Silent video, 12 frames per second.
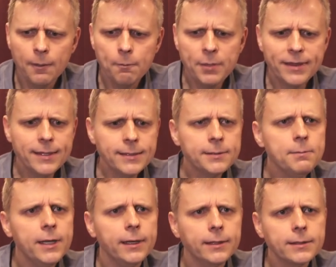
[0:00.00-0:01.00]
But this
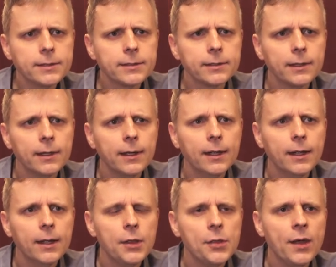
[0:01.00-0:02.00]
means
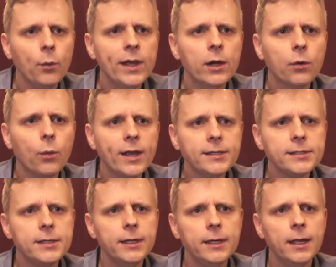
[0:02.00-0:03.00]
that we are
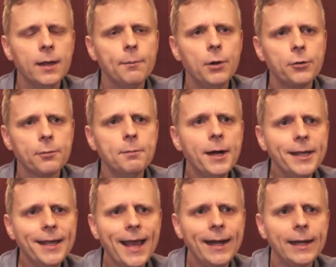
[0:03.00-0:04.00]
wasting both
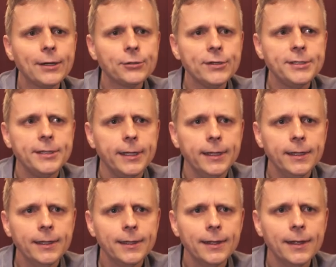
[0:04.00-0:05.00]
money and electricity
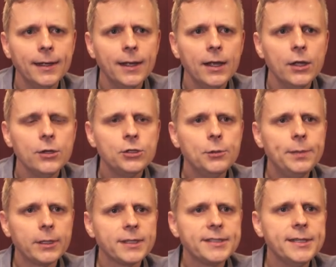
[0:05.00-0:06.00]
to
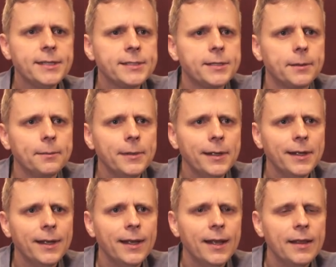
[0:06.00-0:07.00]
build a system
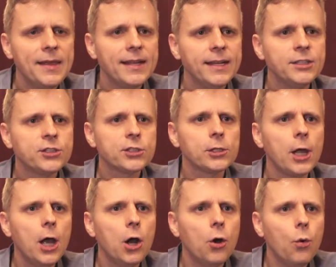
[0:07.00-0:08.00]
that is
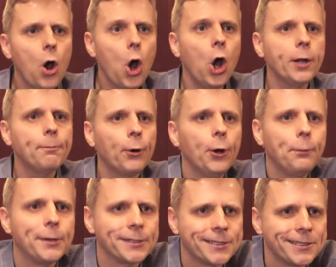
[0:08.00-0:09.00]
slow on
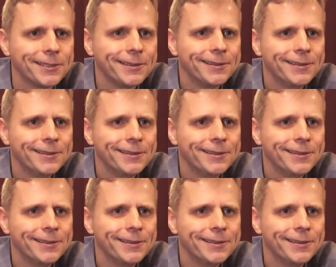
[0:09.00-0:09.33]
purpose.